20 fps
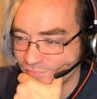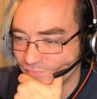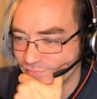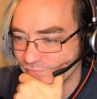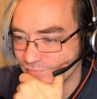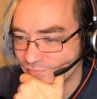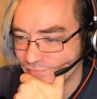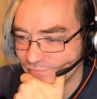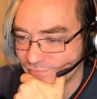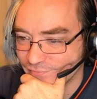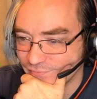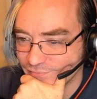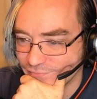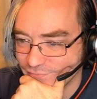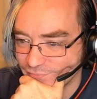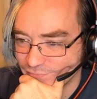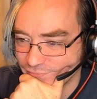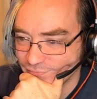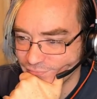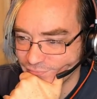
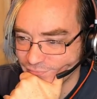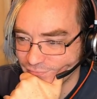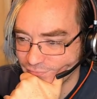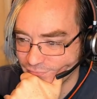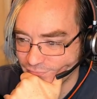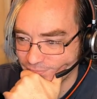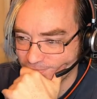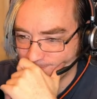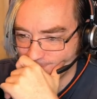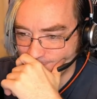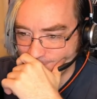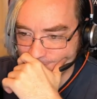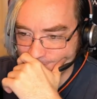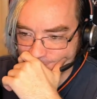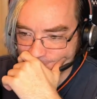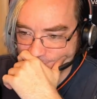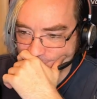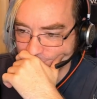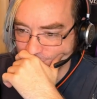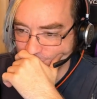
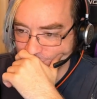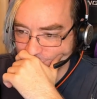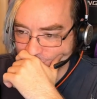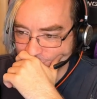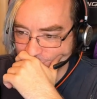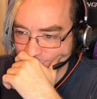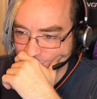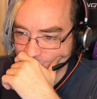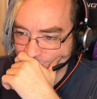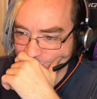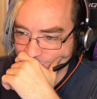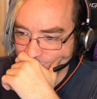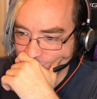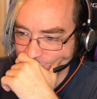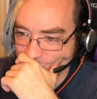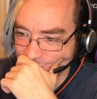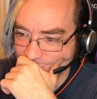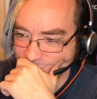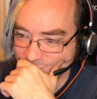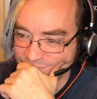
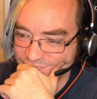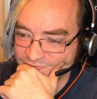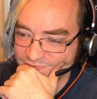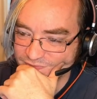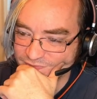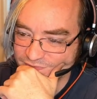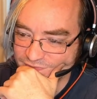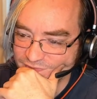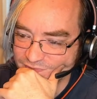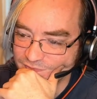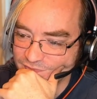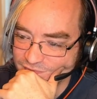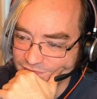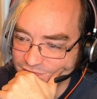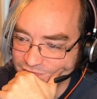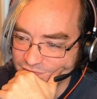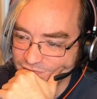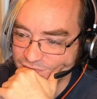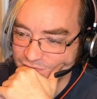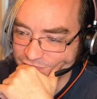
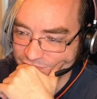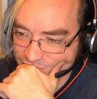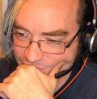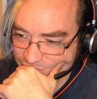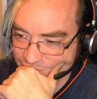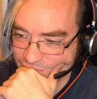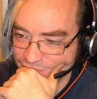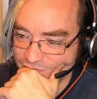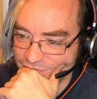[no speech]